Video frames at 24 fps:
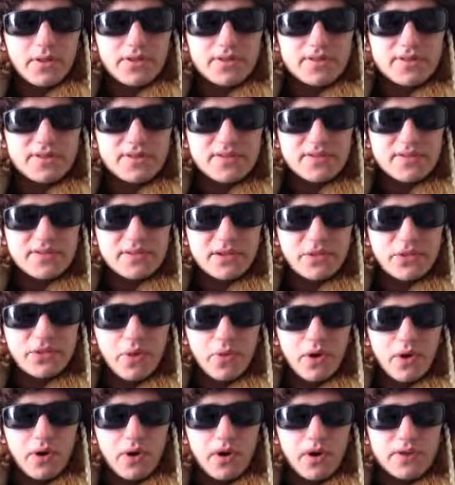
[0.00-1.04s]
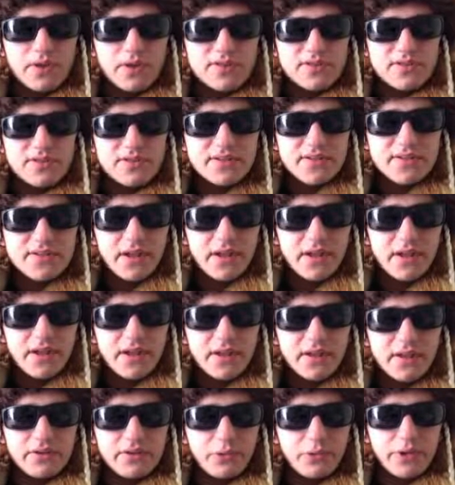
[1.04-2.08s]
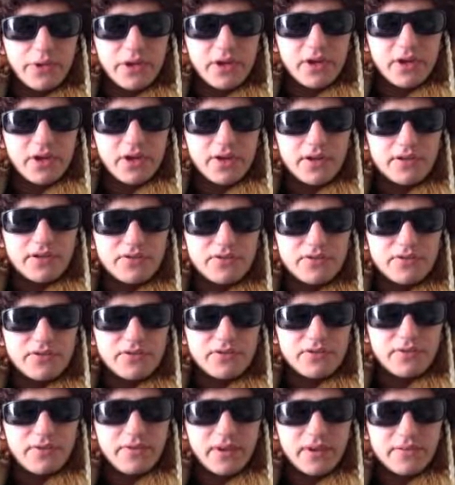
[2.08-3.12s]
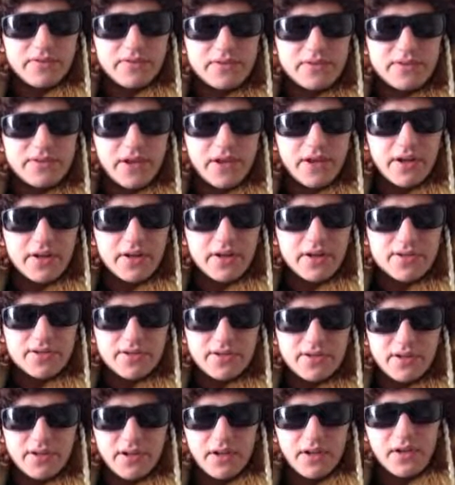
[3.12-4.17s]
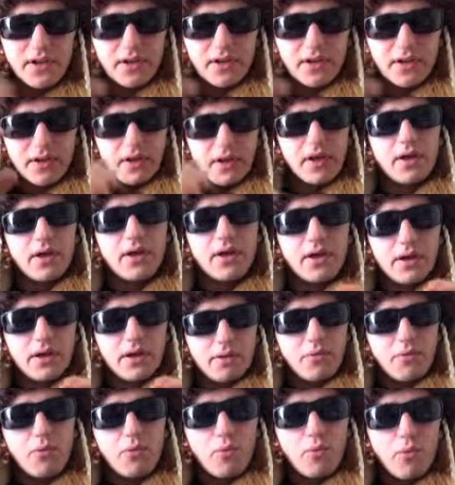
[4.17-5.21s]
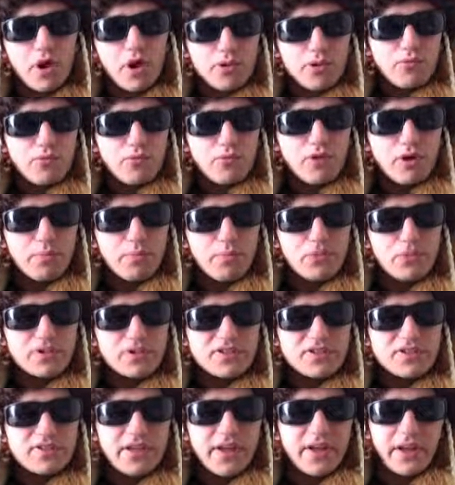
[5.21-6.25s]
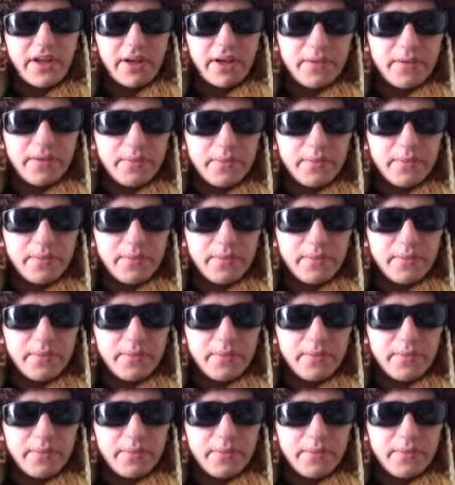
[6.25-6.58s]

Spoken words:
see once again. We got 12 seconds. One more put stake.